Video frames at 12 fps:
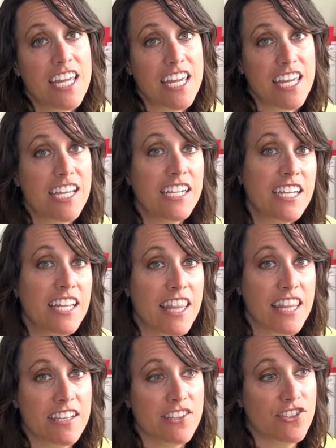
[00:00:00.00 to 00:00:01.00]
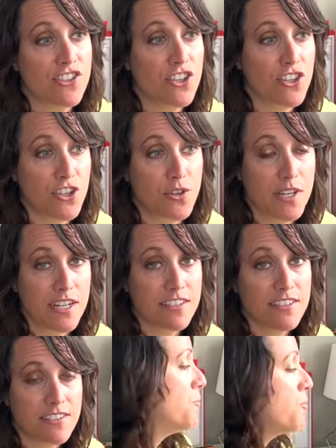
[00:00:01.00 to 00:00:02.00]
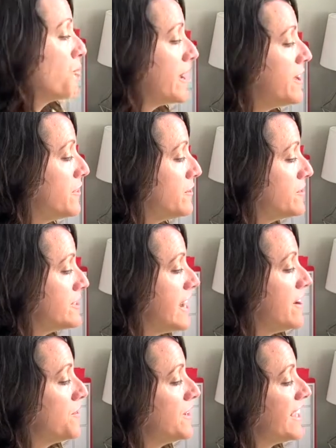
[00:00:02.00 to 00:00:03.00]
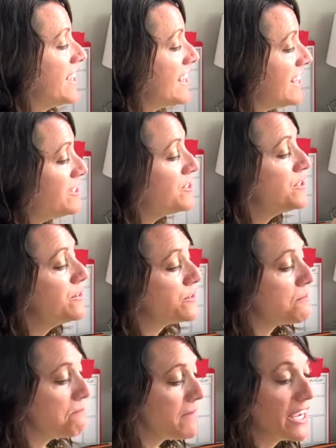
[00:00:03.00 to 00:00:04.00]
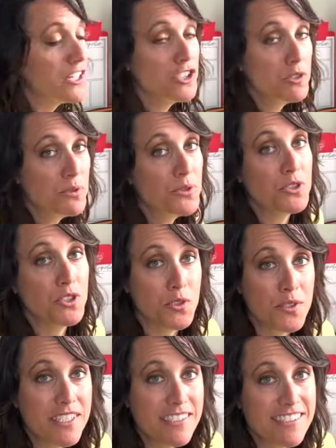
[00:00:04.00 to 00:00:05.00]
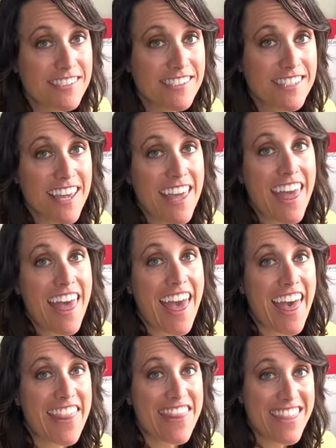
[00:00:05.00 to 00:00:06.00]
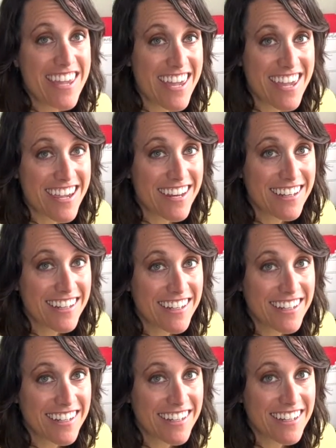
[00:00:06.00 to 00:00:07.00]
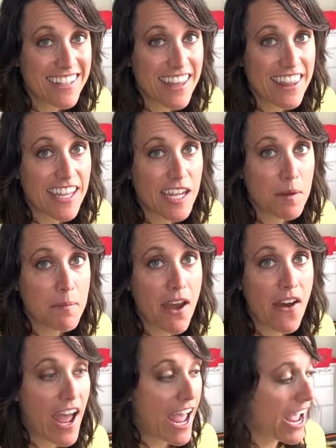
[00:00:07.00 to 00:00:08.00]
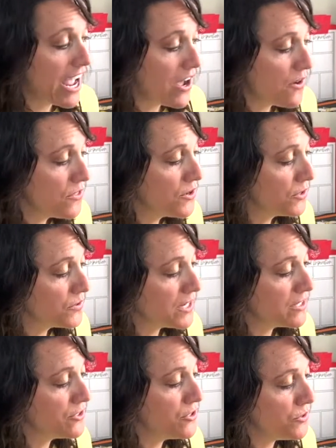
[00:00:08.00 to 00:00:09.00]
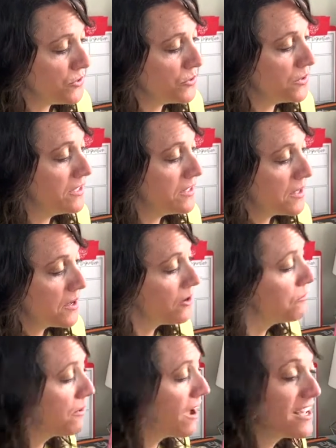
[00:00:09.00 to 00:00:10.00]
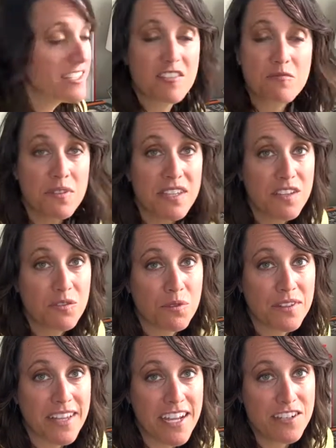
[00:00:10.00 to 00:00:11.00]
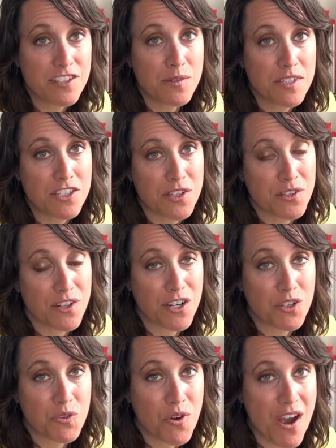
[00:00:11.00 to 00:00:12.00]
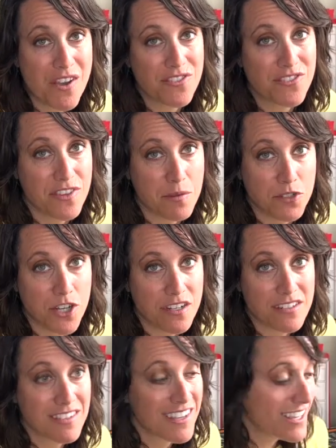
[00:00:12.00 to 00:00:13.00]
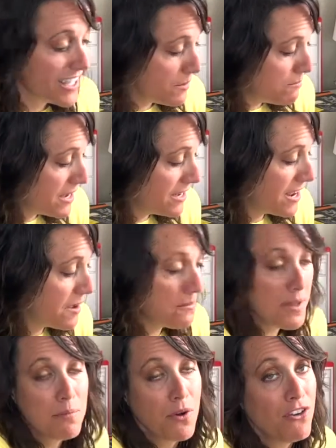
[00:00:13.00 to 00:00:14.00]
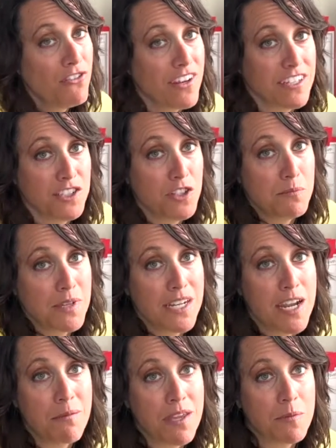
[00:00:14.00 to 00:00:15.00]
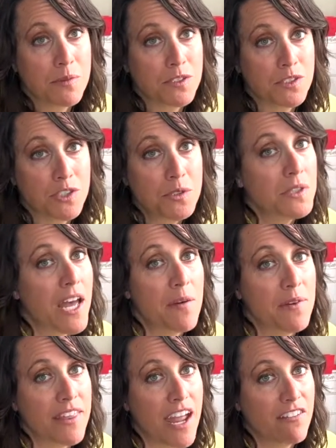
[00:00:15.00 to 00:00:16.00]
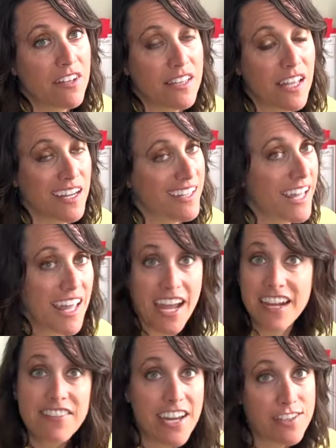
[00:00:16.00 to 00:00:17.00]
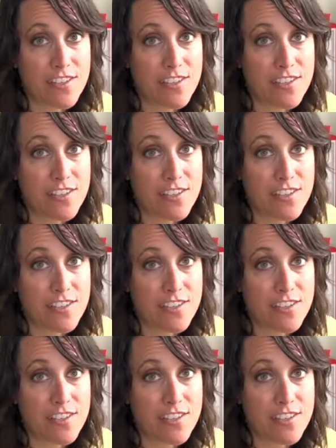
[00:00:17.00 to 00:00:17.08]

in this unit? Break those down into those manageable units and then think about how they're going to possibly relate to each other across subjects. It may not be perfect and you may not be able to do that with everything. And that's